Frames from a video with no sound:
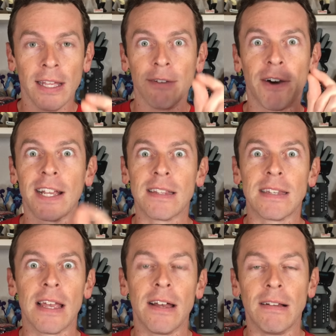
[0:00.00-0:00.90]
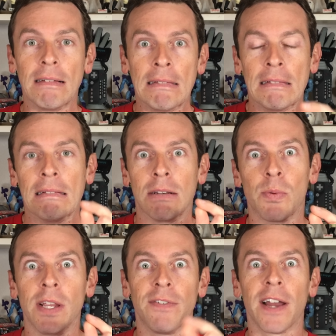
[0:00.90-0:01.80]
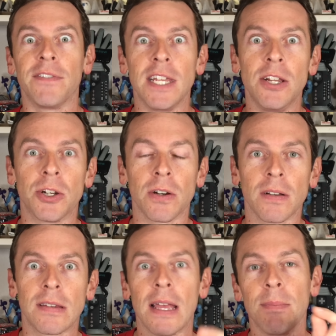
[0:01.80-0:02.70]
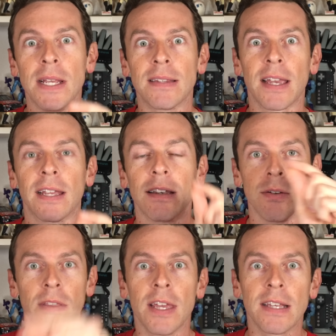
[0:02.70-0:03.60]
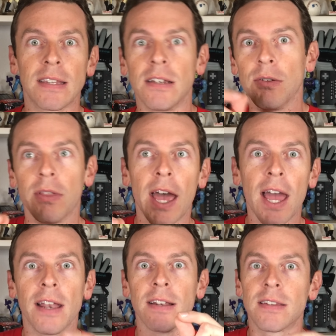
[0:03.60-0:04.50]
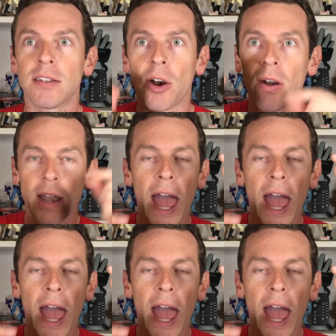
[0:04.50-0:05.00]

if I could sell 25 t-shirts that means i could do this and do that and start